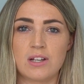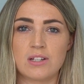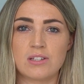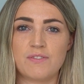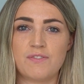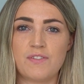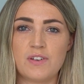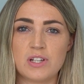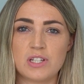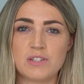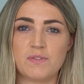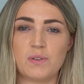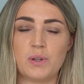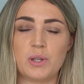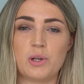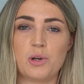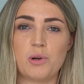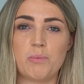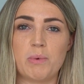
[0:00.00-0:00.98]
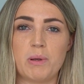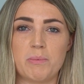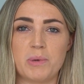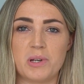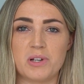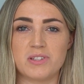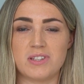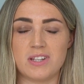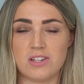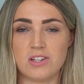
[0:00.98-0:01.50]
So first of all, it could be
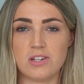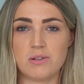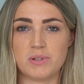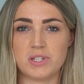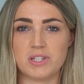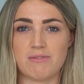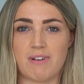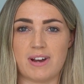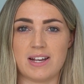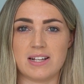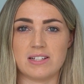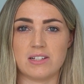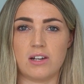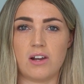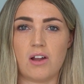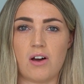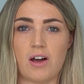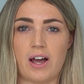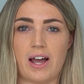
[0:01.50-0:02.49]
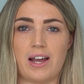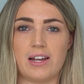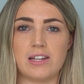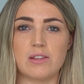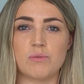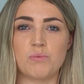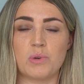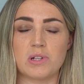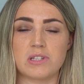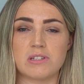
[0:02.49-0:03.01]
because the annuity rate is a lot higher
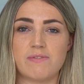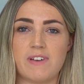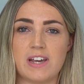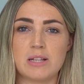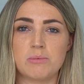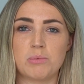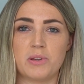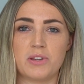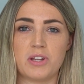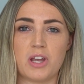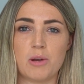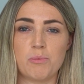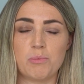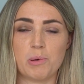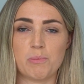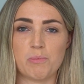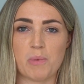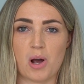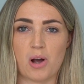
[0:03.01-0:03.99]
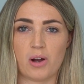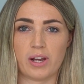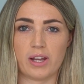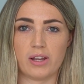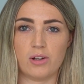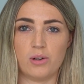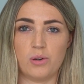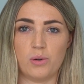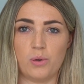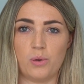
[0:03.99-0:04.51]
than what's available on the open market